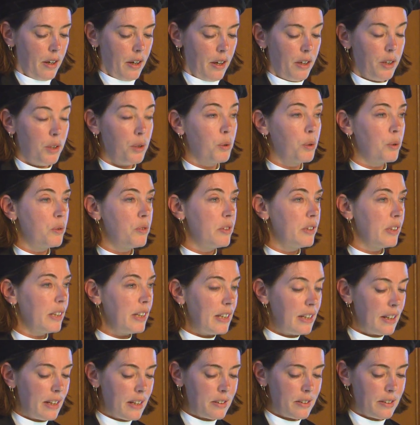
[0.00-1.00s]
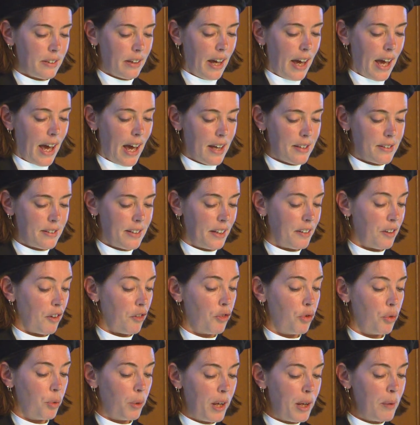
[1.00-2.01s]
You could see this as that the
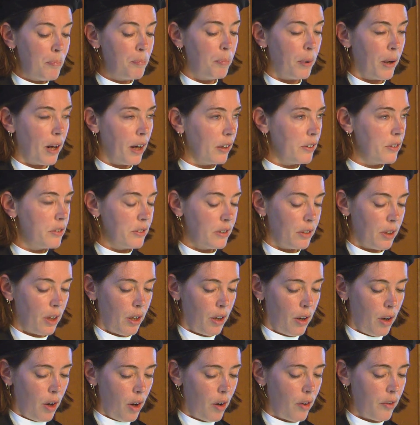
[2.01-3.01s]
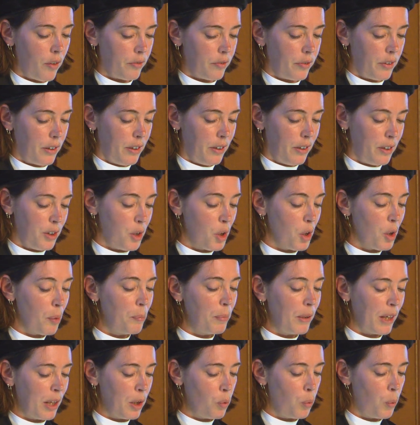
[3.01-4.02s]
three parts of the
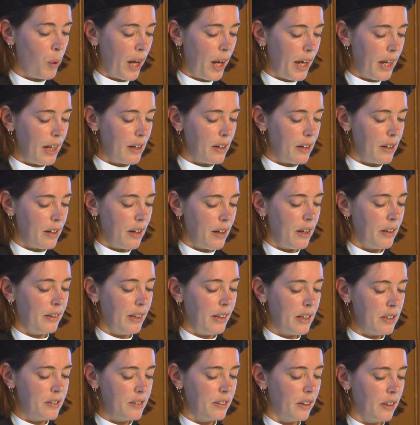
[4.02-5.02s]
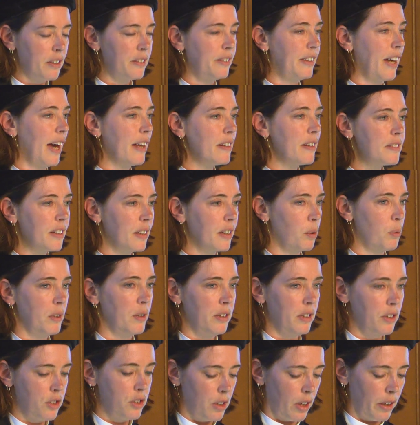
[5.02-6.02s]
European way, they start dancing
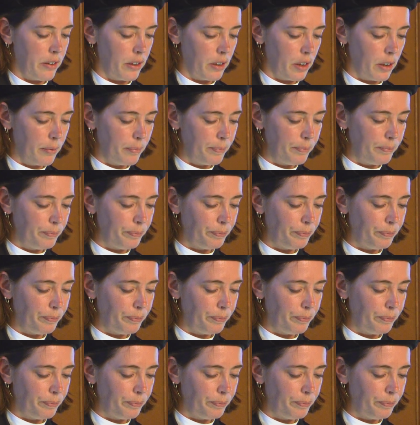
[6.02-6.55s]
with each other.